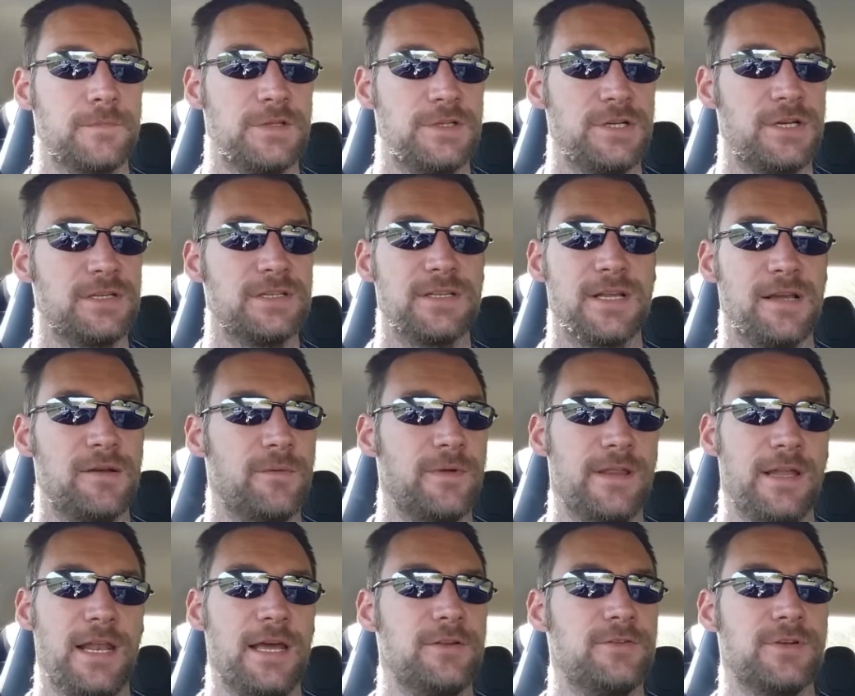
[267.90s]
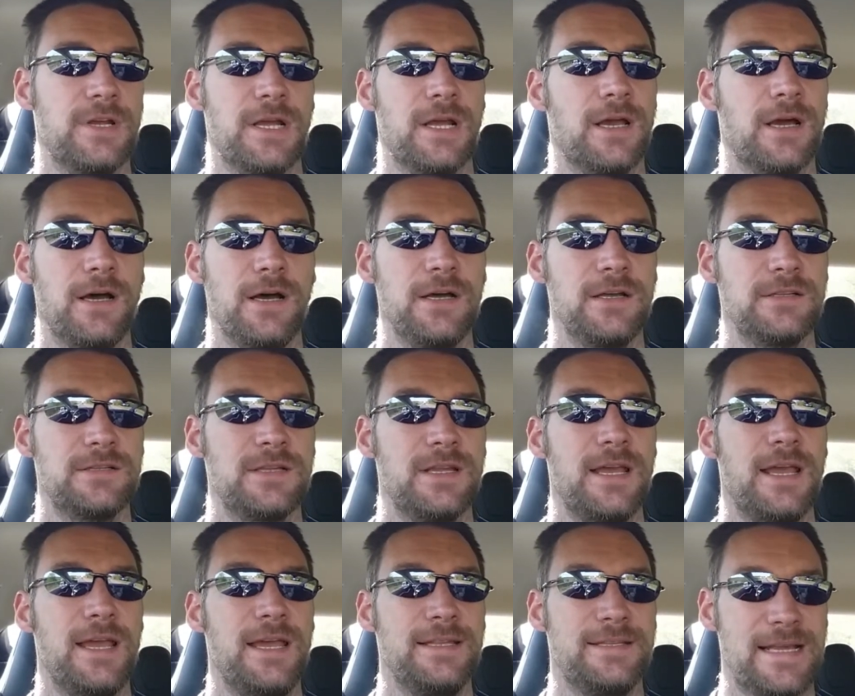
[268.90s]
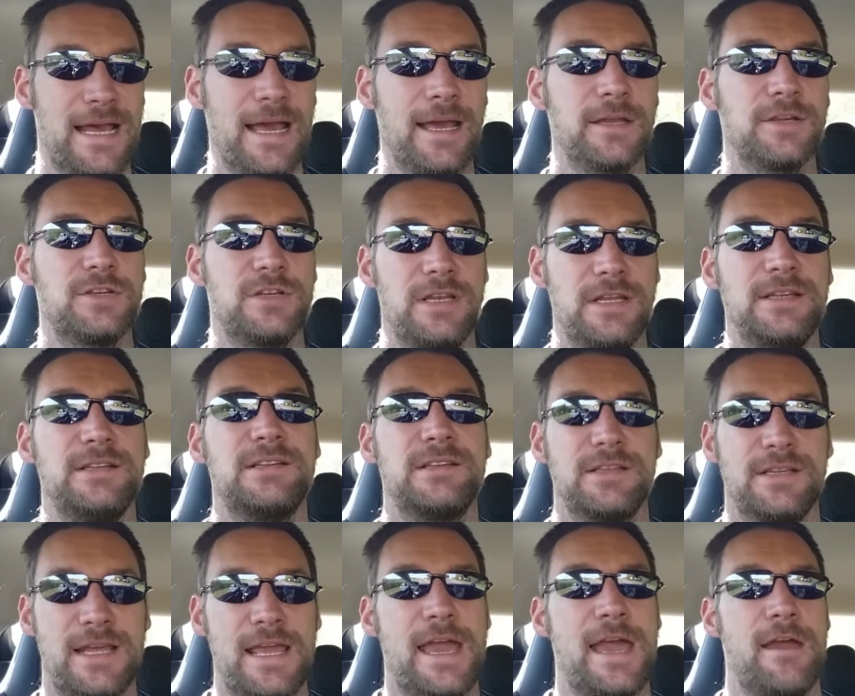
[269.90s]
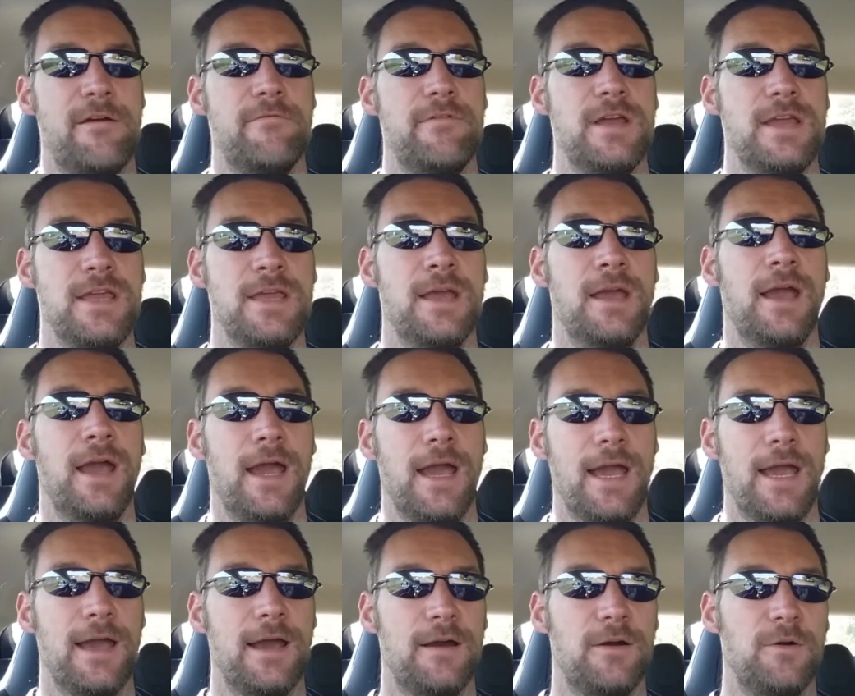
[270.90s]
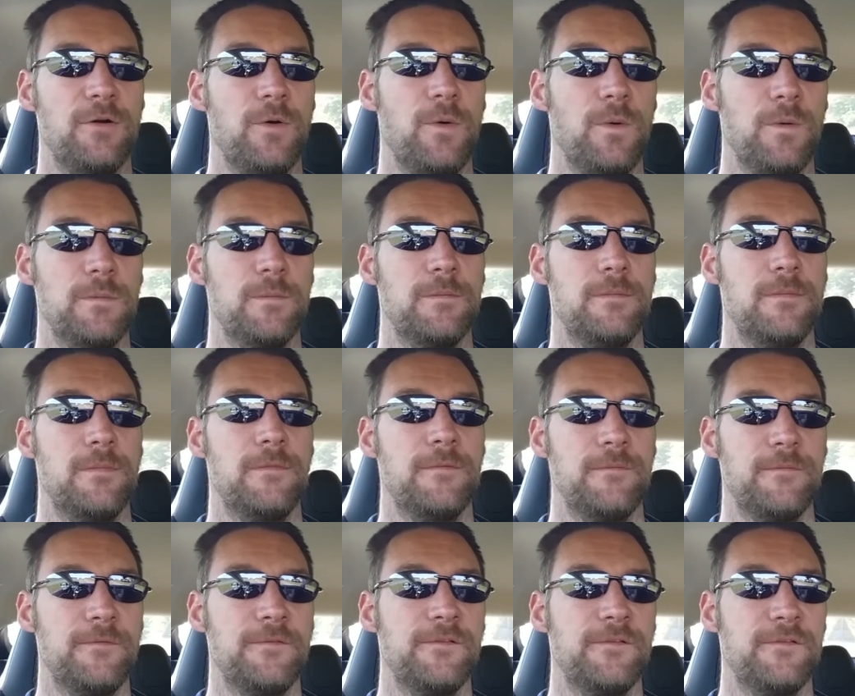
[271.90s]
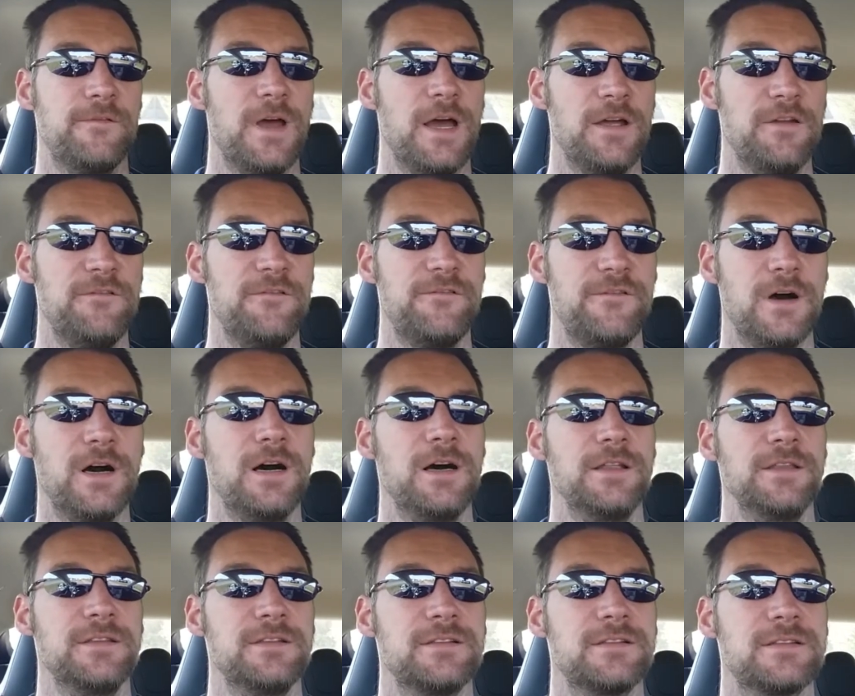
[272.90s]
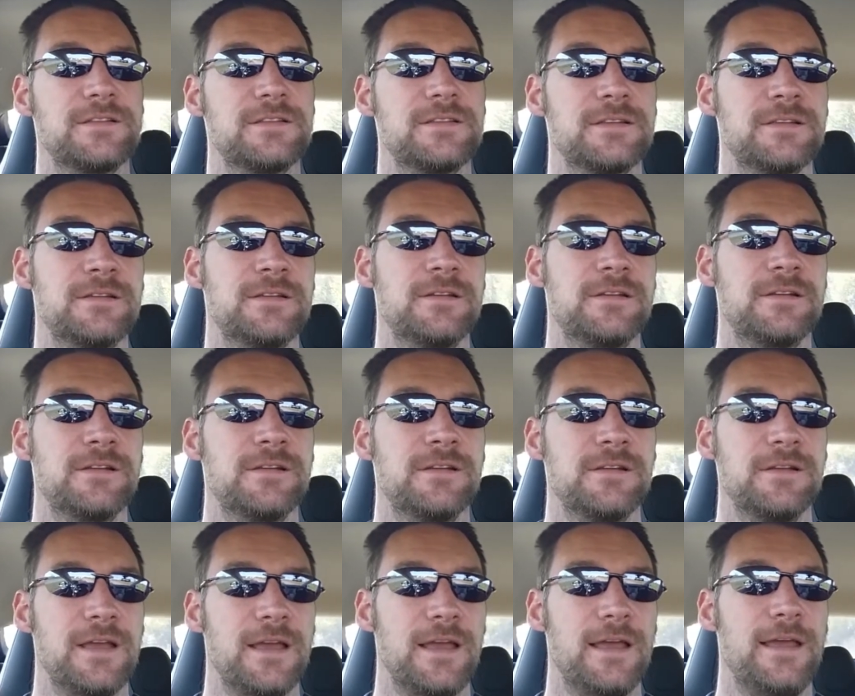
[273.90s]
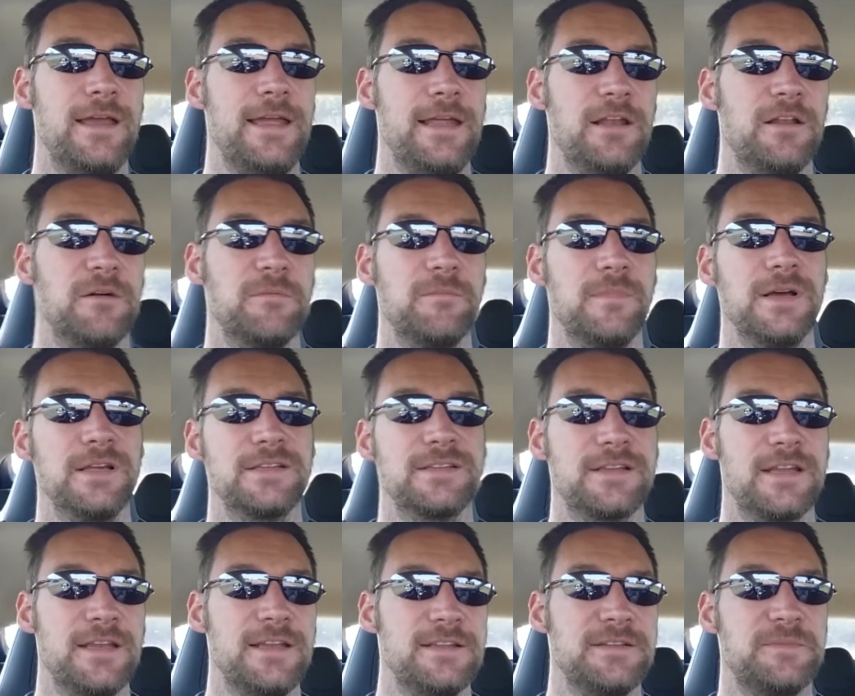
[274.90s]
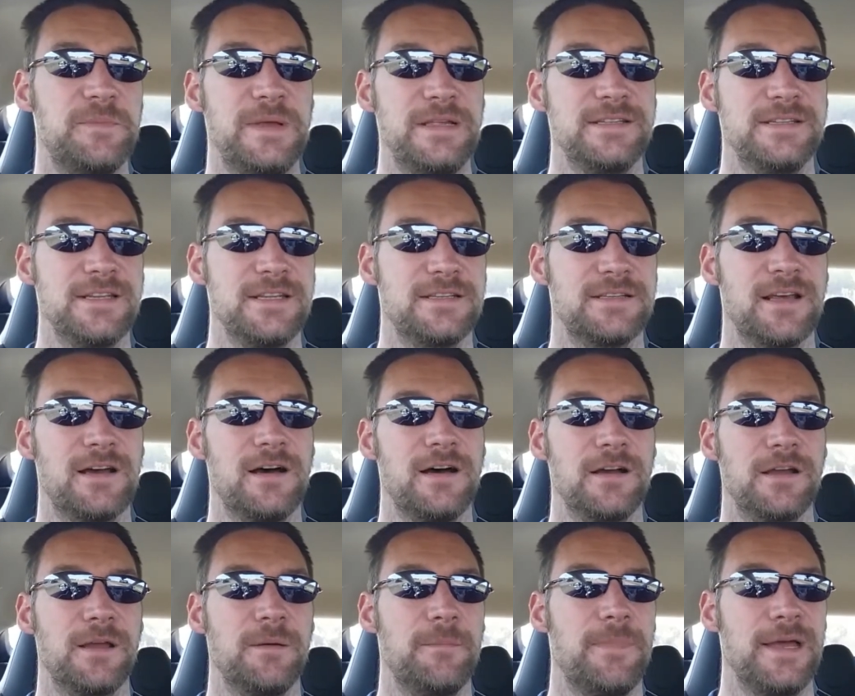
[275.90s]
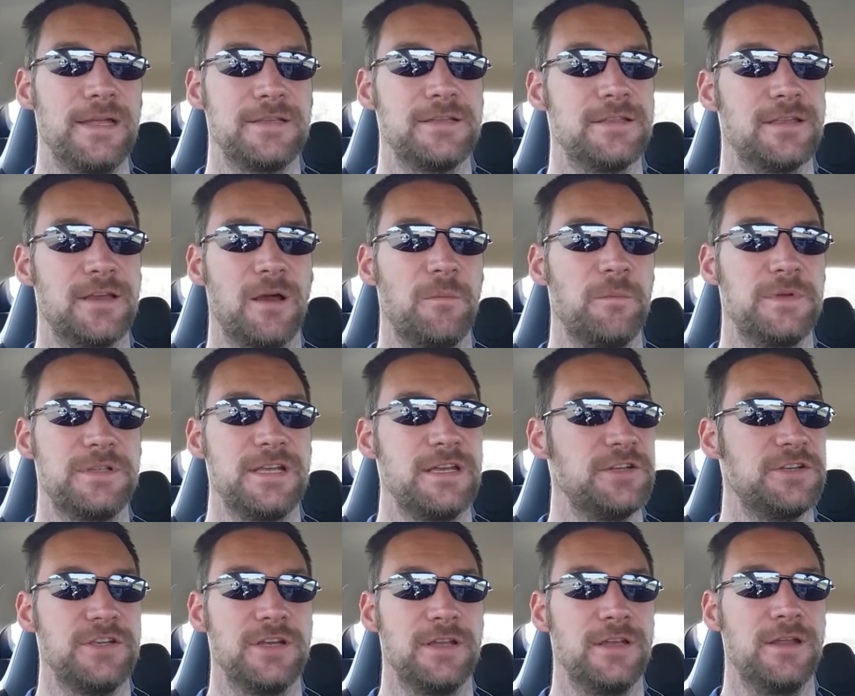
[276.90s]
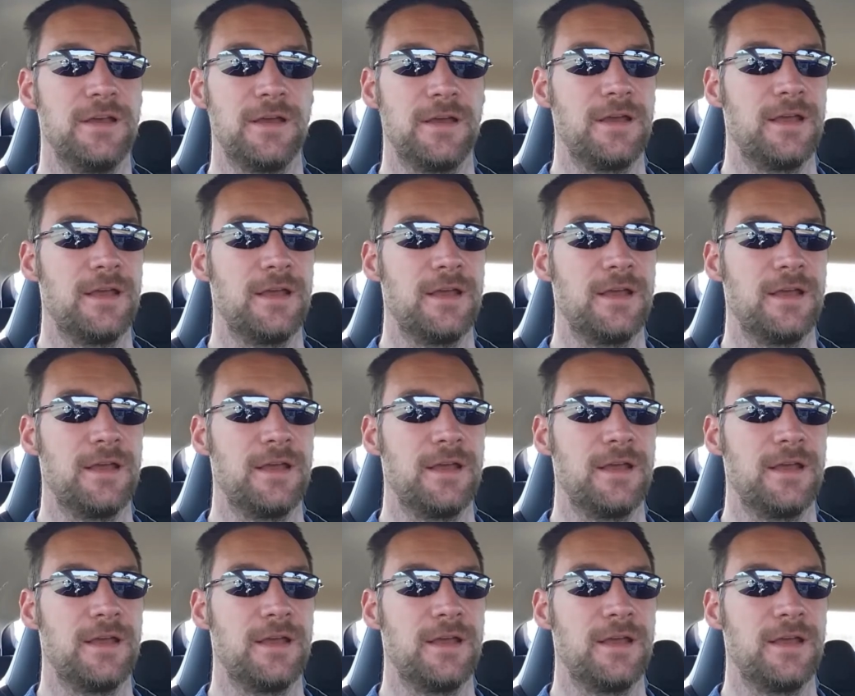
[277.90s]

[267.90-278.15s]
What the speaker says: Just like with electric cars, it's actually scary how advanced Elon Musk and his business are compared to the competition.